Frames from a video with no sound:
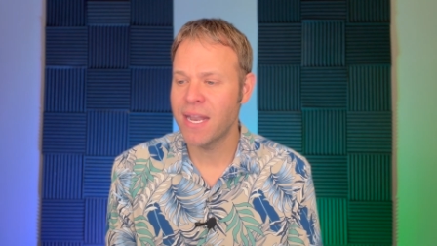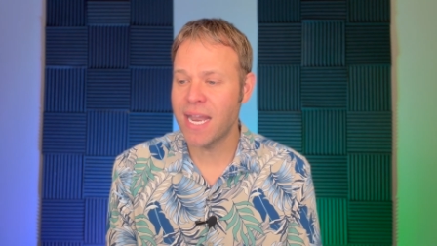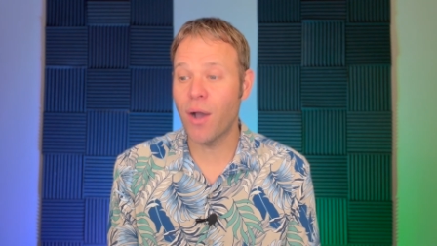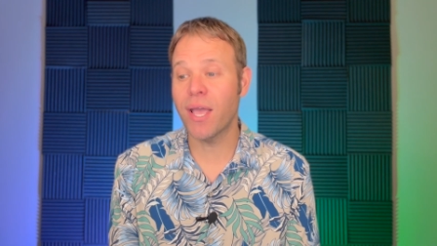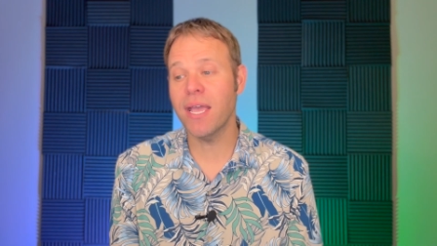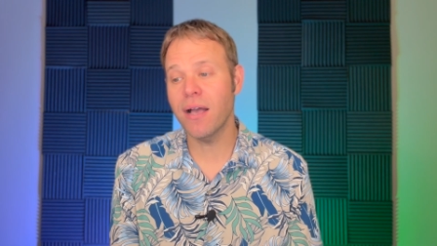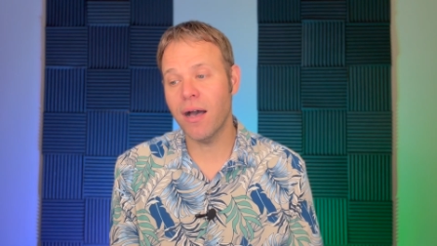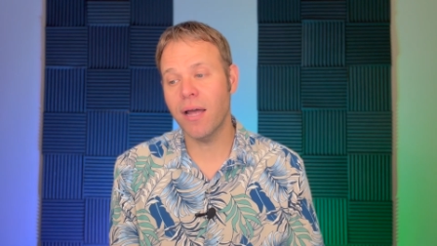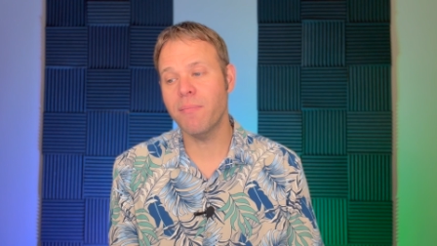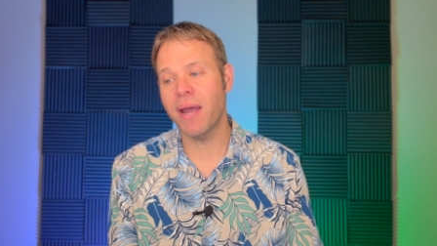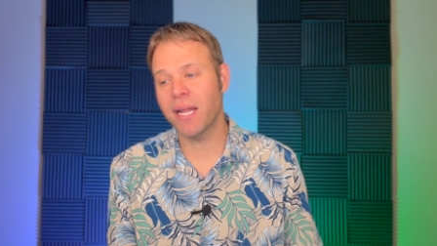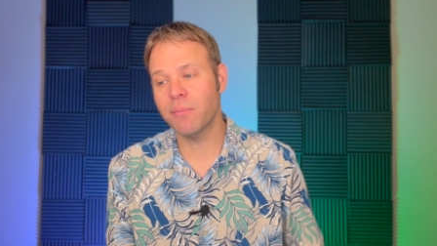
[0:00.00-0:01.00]
Now
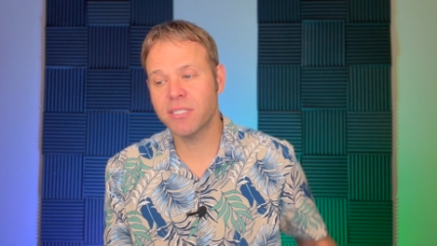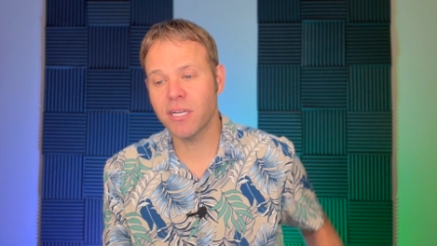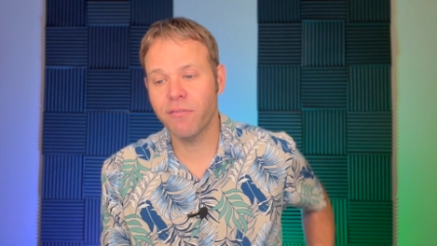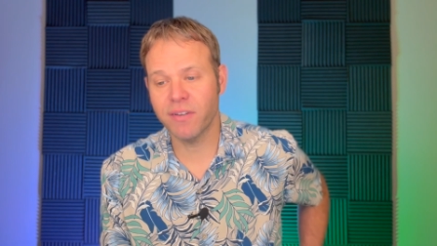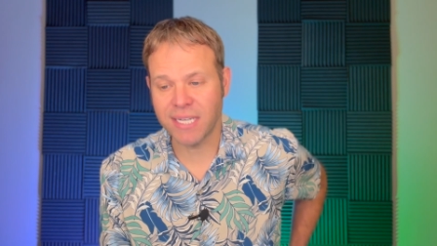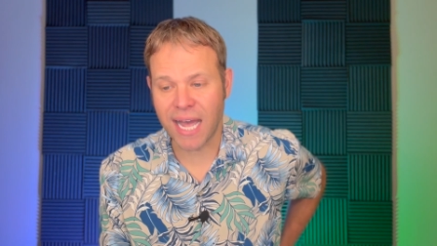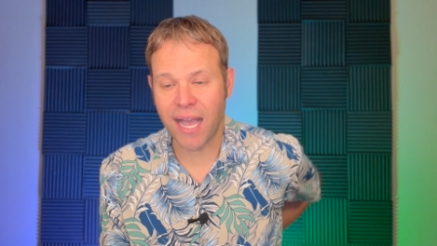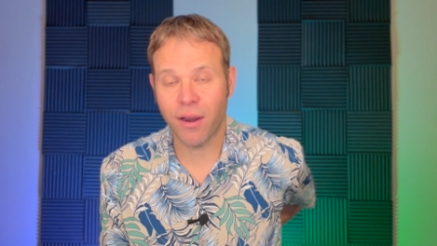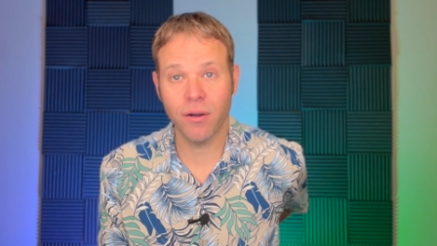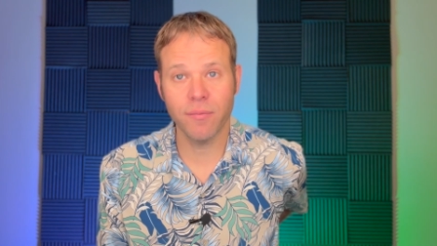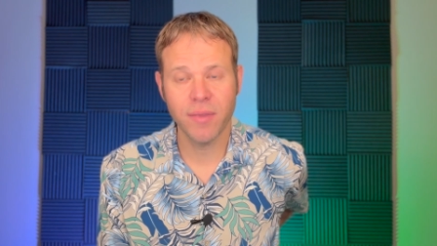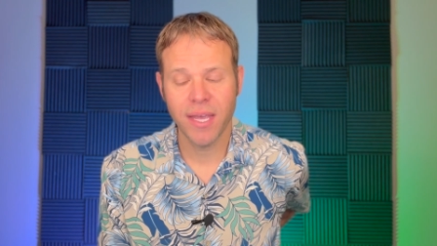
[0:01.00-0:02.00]
Ehud made himself a
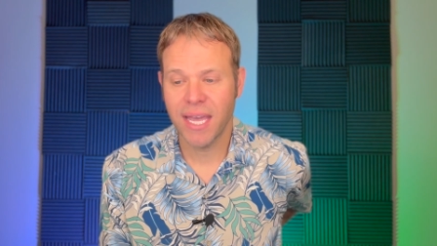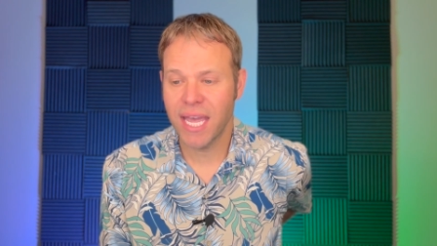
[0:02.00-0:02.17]
dagger.